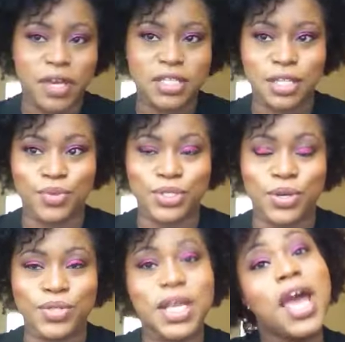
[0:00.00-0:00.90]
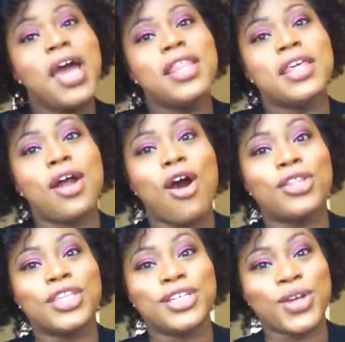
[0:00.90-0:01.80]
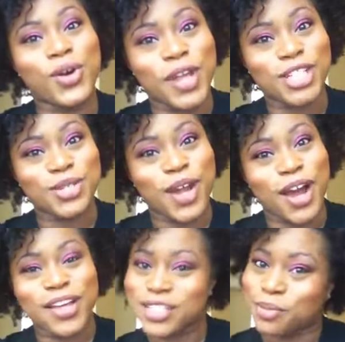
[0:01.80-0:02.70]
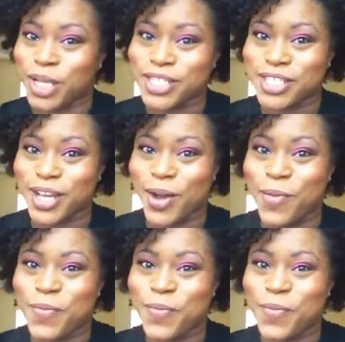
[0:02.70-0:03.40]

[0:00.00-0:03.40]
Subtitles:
excellent results, then All Things Au Naturel is the place to go.